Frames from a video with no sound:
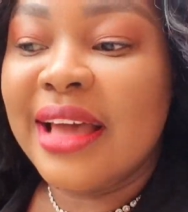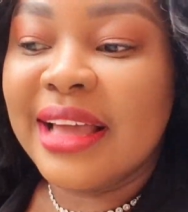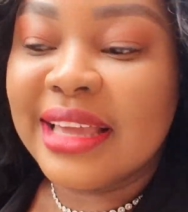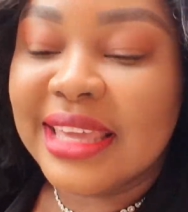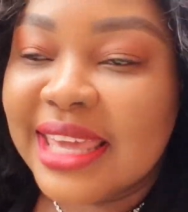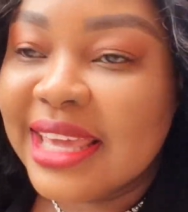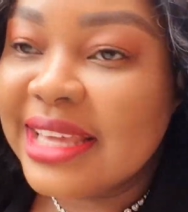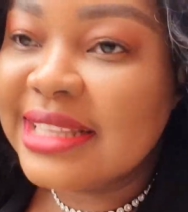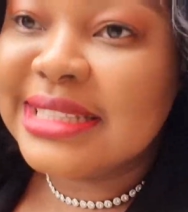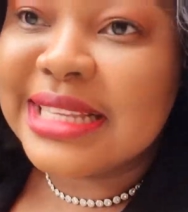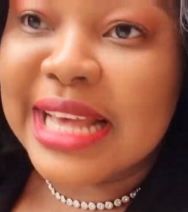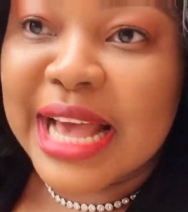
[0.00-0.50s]

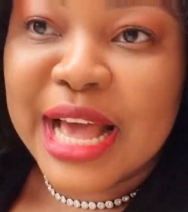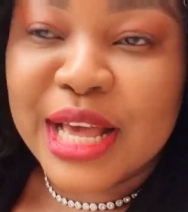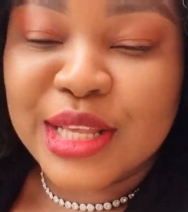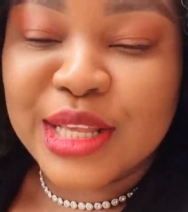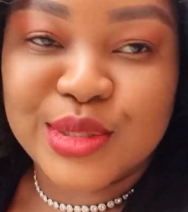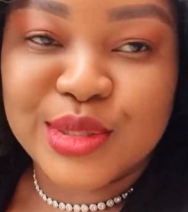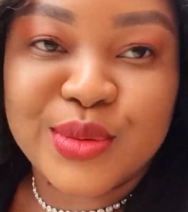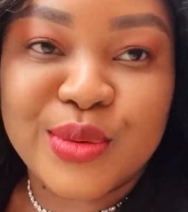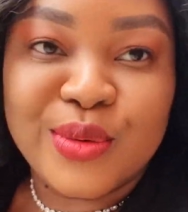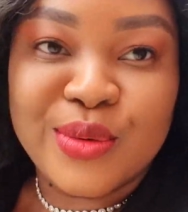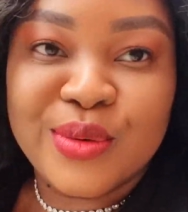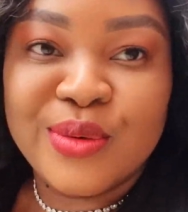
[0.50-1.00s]
Kids are at
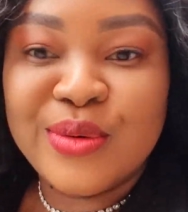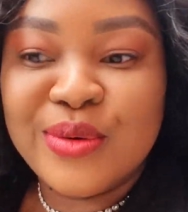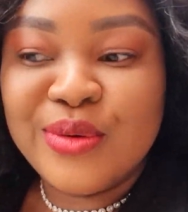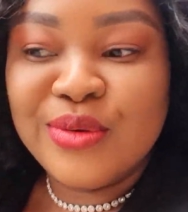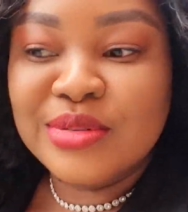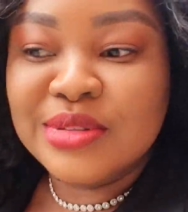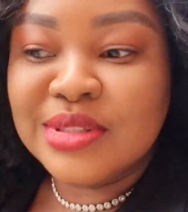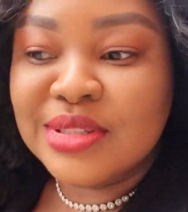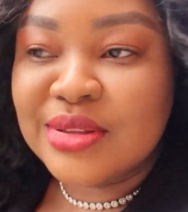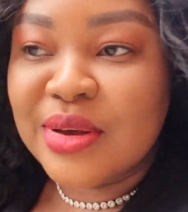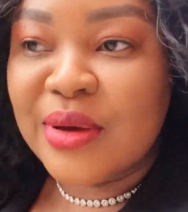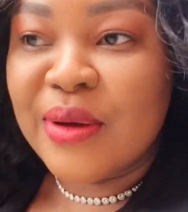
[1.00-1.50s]
school,
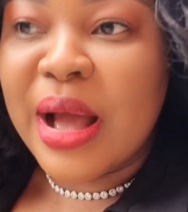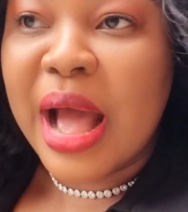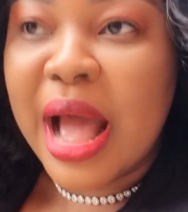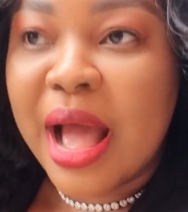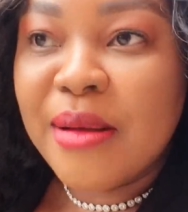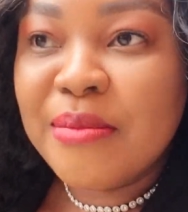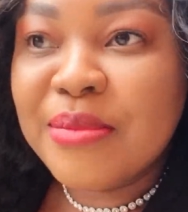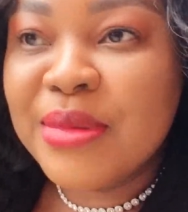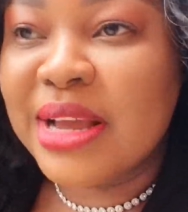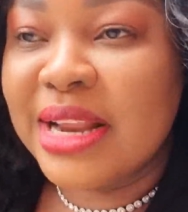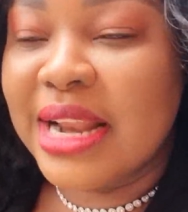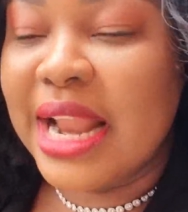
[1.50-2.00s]
so
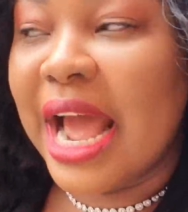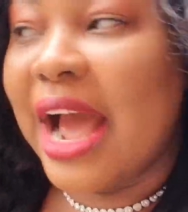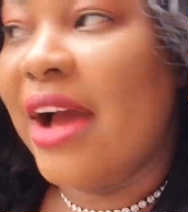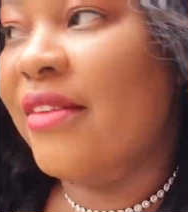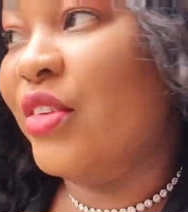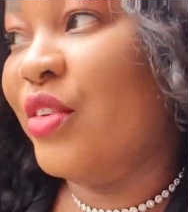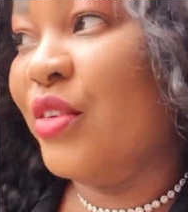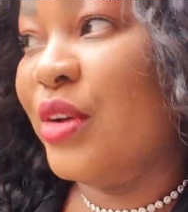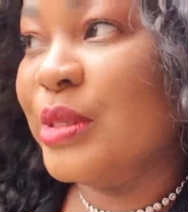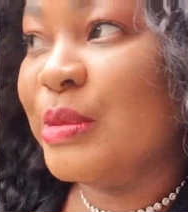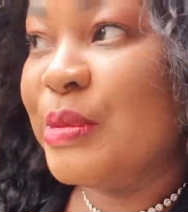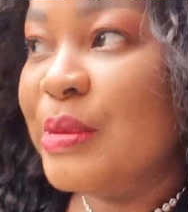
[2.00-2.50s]
I'm gonna have
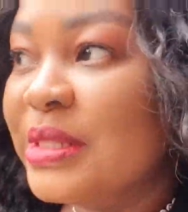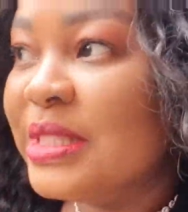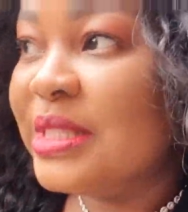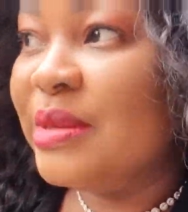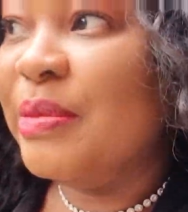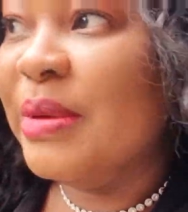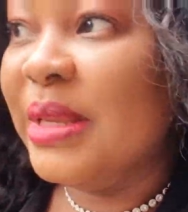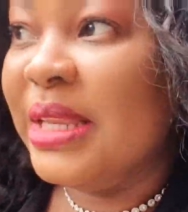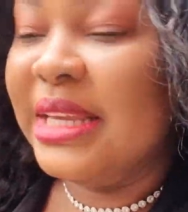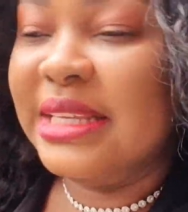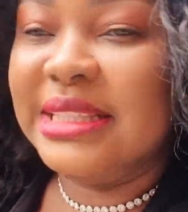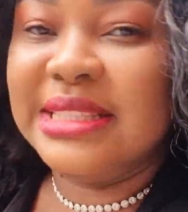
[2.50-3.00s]
the
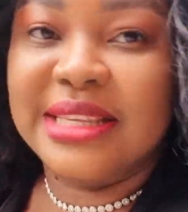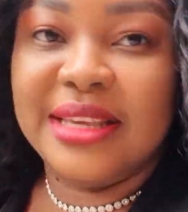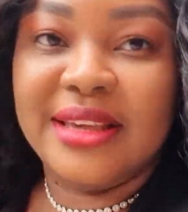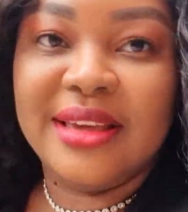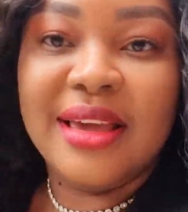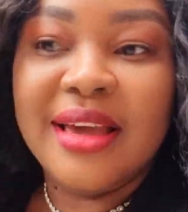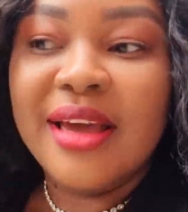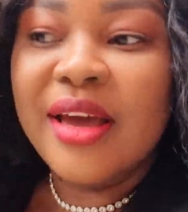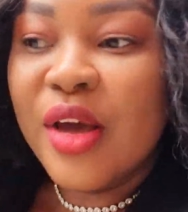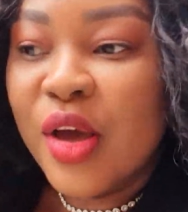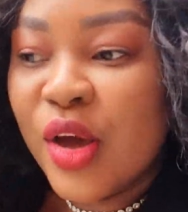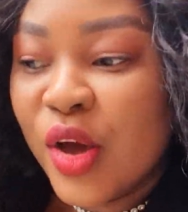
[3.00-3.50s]
responsibility
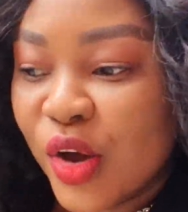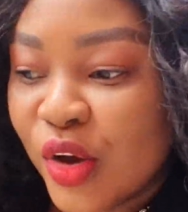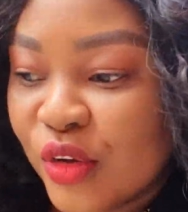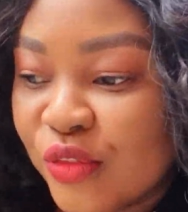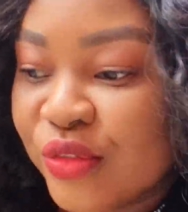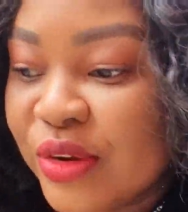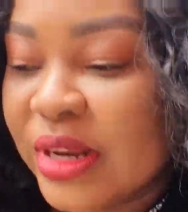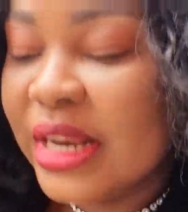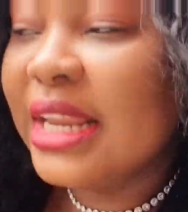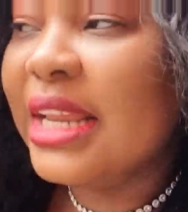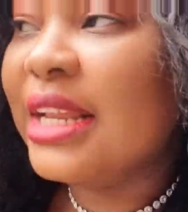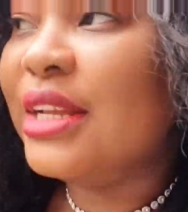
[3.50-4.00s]
of
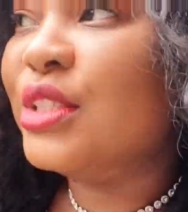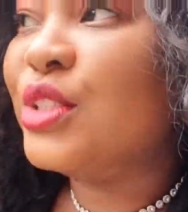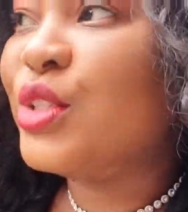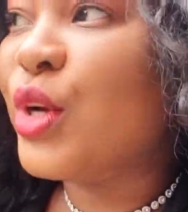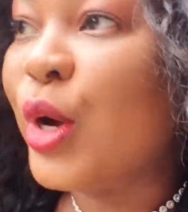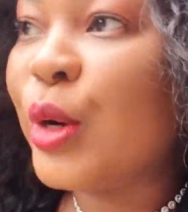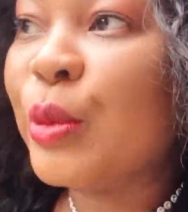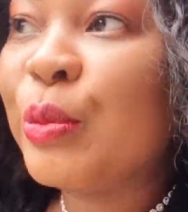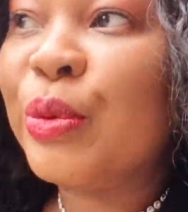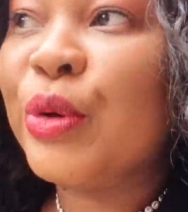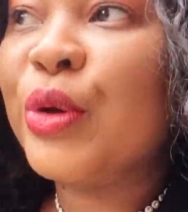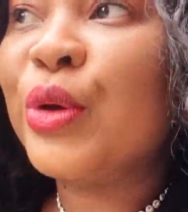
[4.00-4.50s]
cleaning
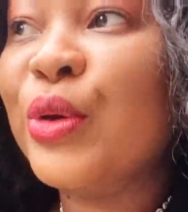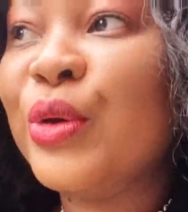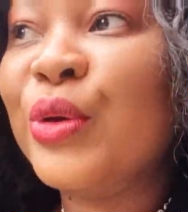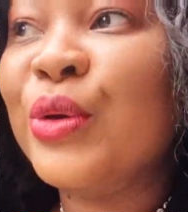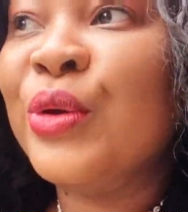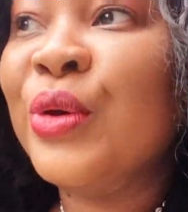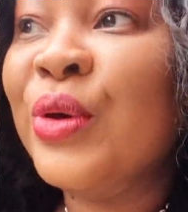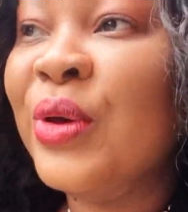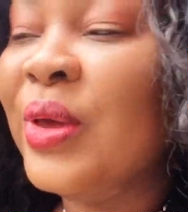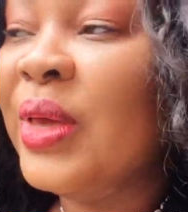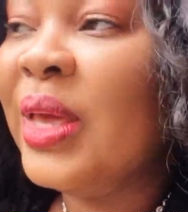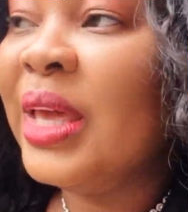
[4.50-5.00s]
dog poo,
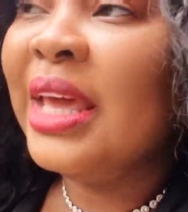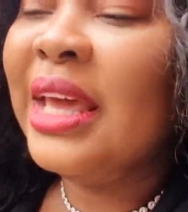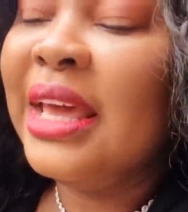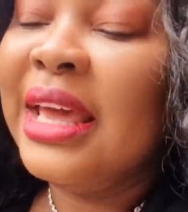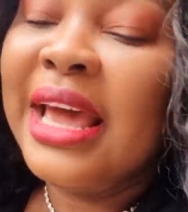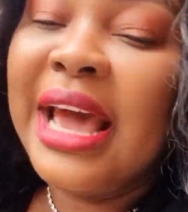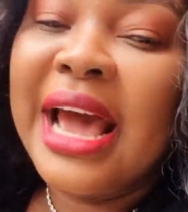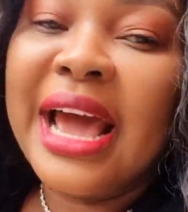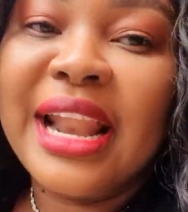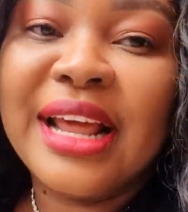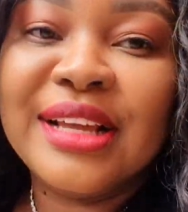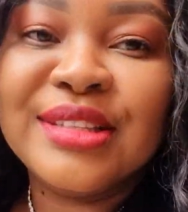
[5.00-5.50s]

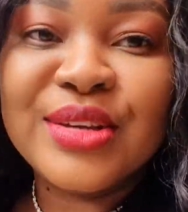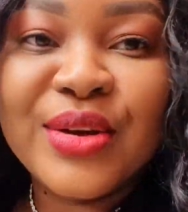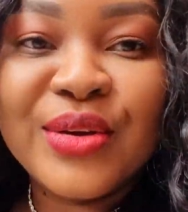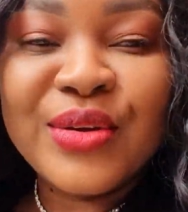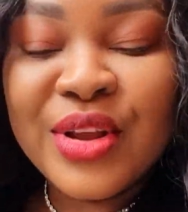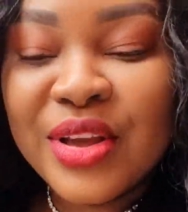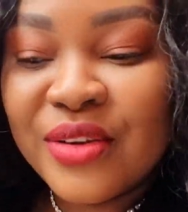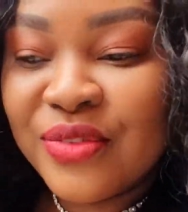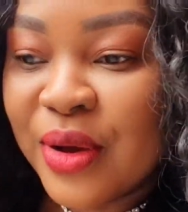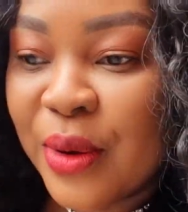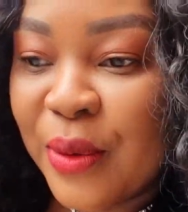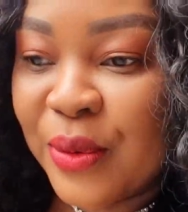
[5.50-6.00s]
and I don't
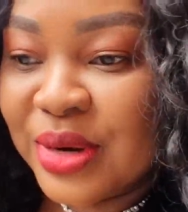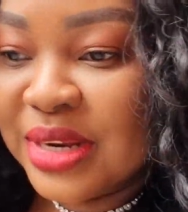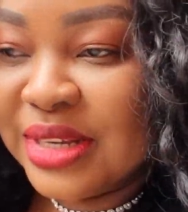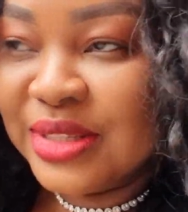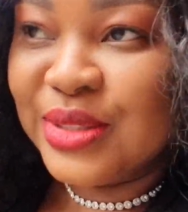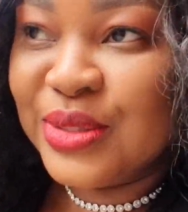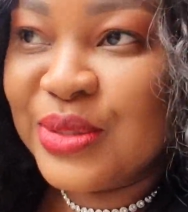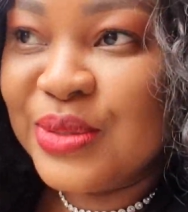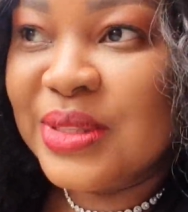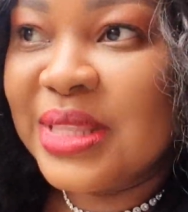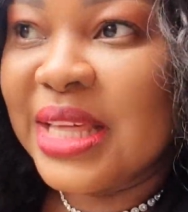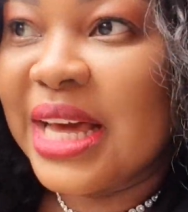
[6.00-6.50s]
know if I want
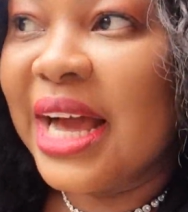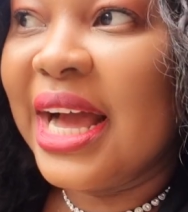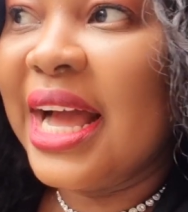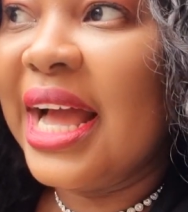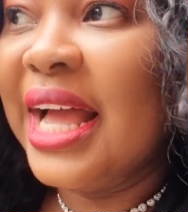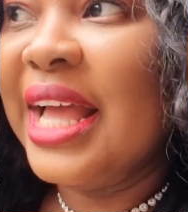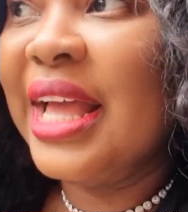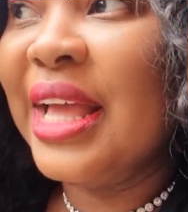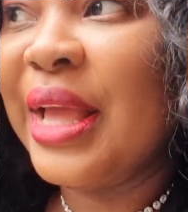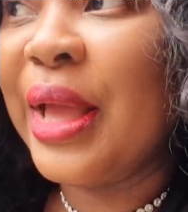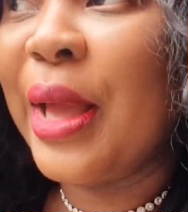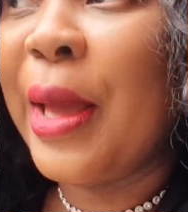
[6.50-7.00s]
to do that,
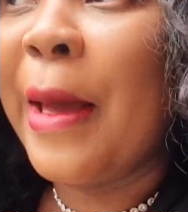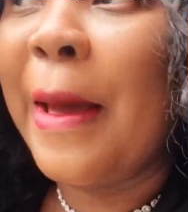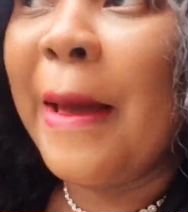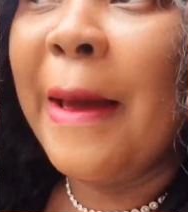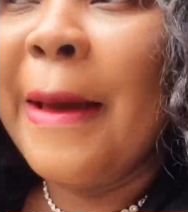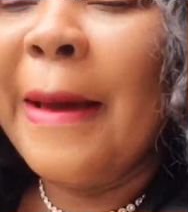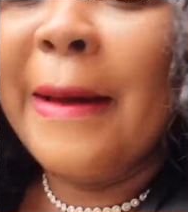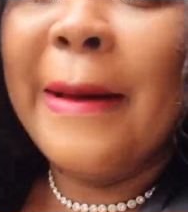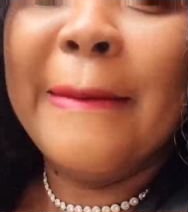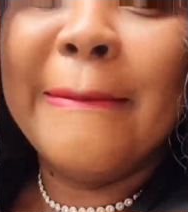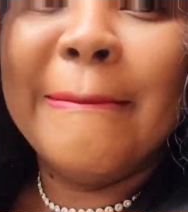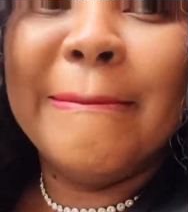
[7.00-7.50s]

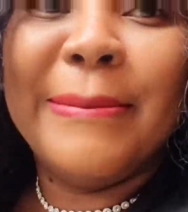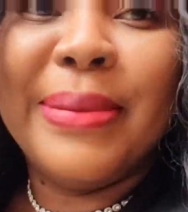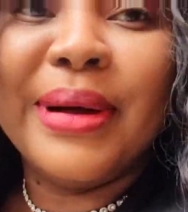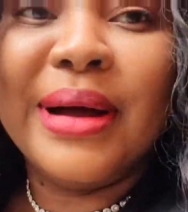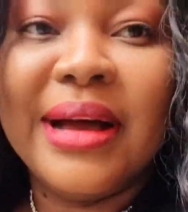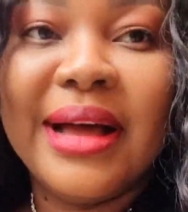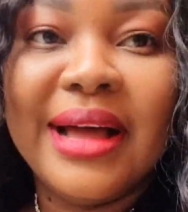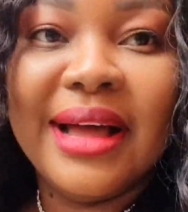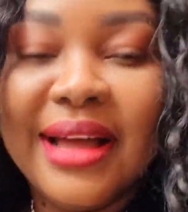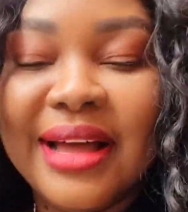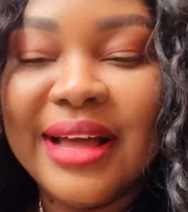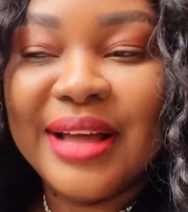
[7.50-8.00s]

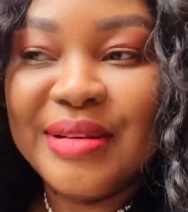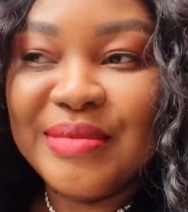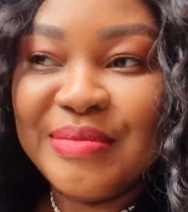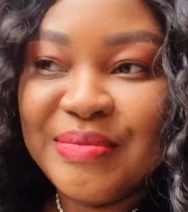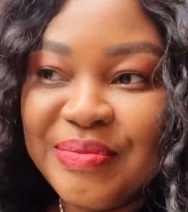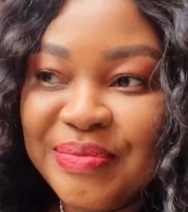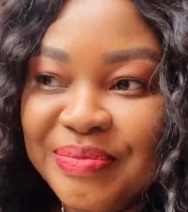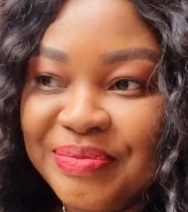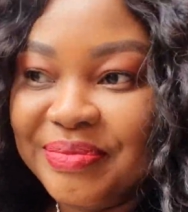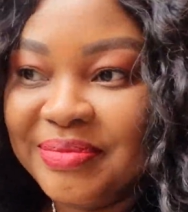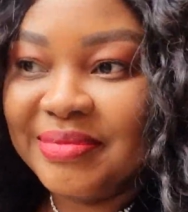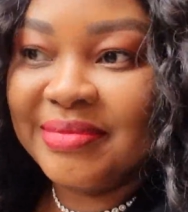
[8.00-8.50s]
but
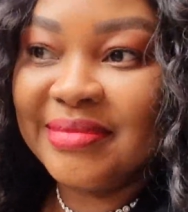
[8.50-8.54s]
um,